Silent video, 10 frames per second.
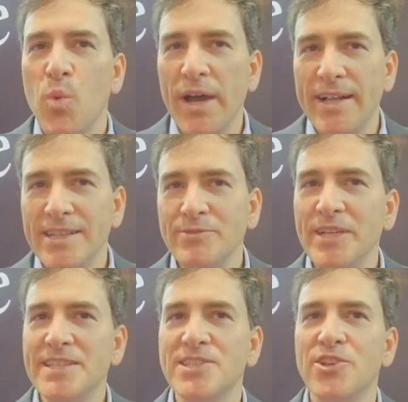Well,
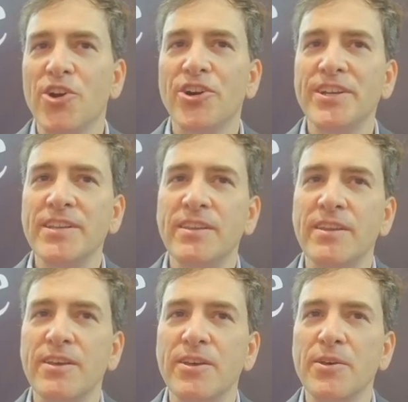it started
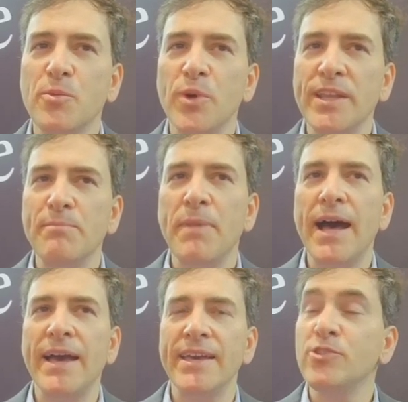with
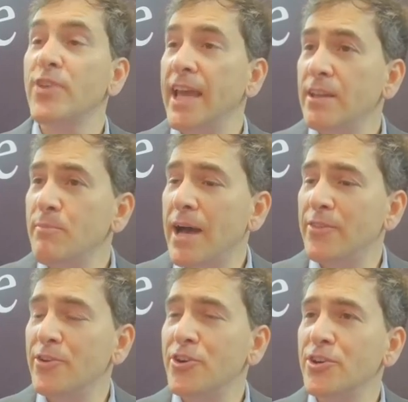my
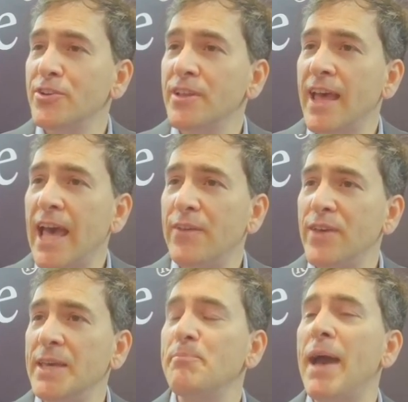grandmother
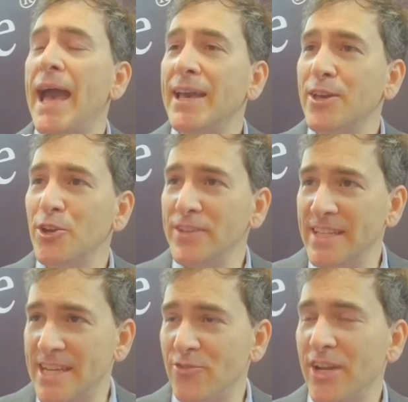having macular
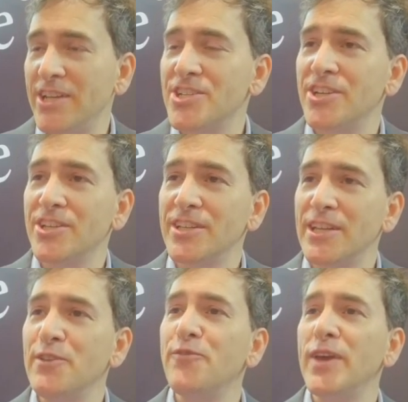degeneration, and
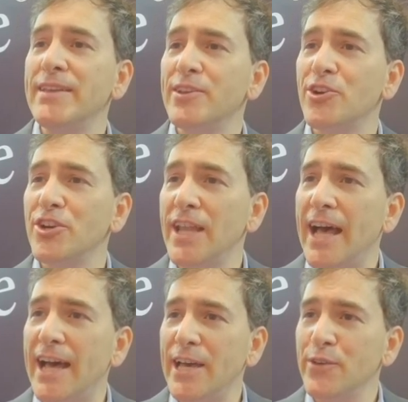it affected her
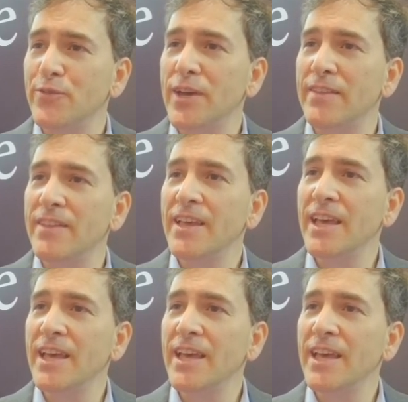life, and